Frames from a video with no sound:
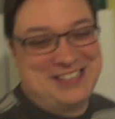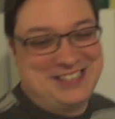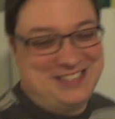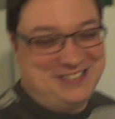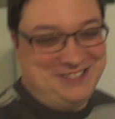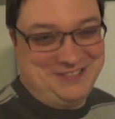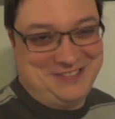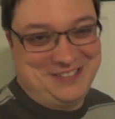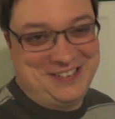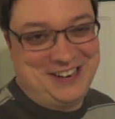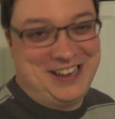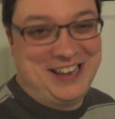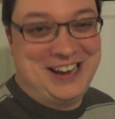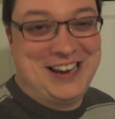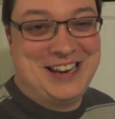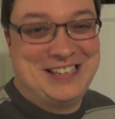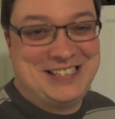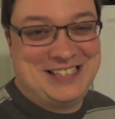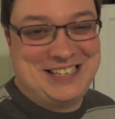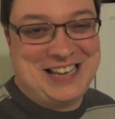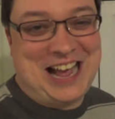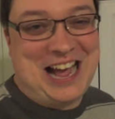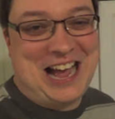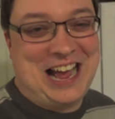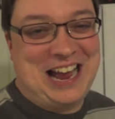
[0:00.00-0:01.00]
story. An
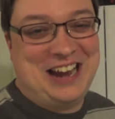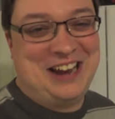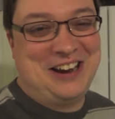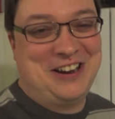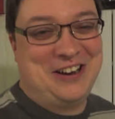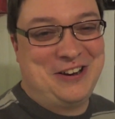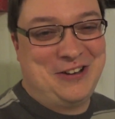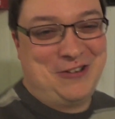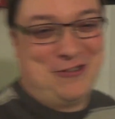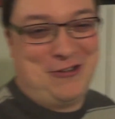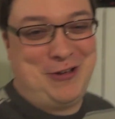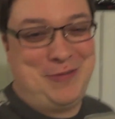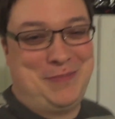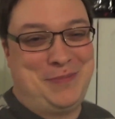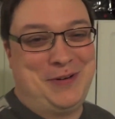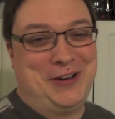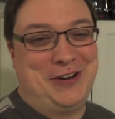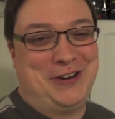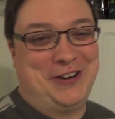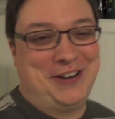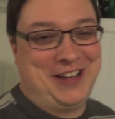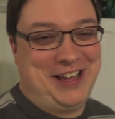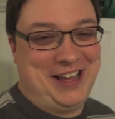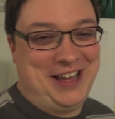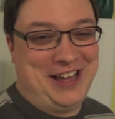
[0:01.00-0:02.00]
entire gooey
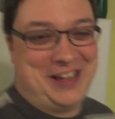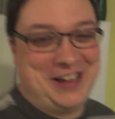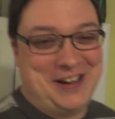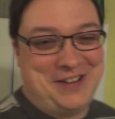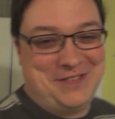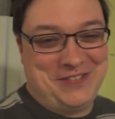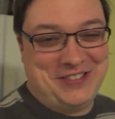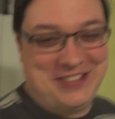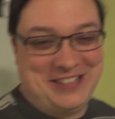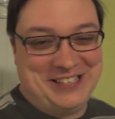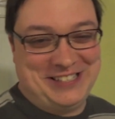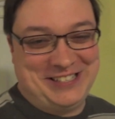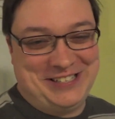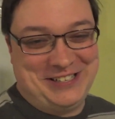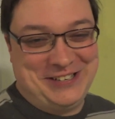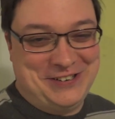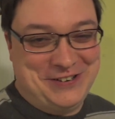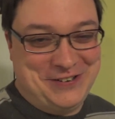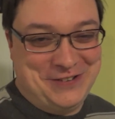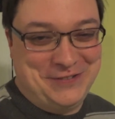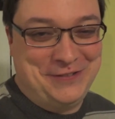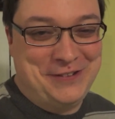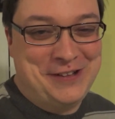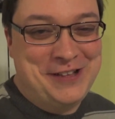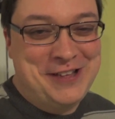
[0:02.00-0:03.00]
butter cake off of the
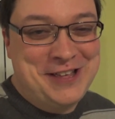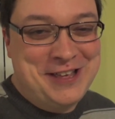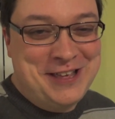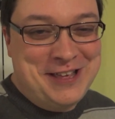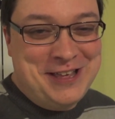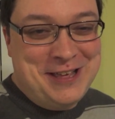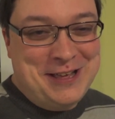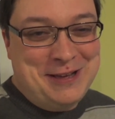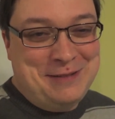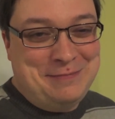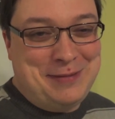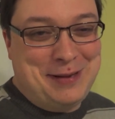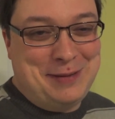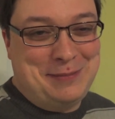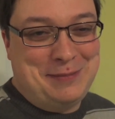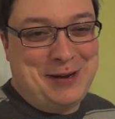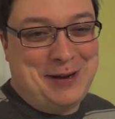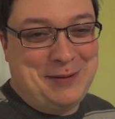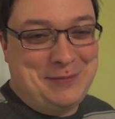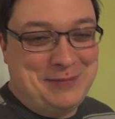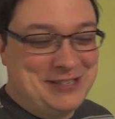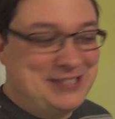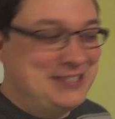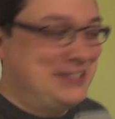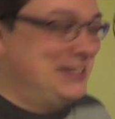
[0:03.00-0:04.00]
stove. My
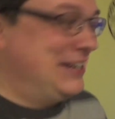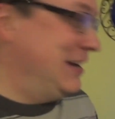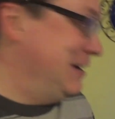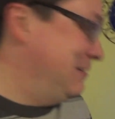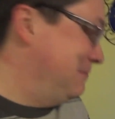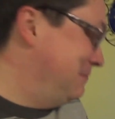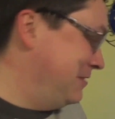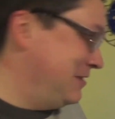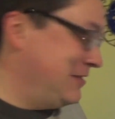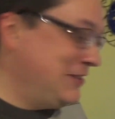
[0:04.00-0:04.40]
mom was staying with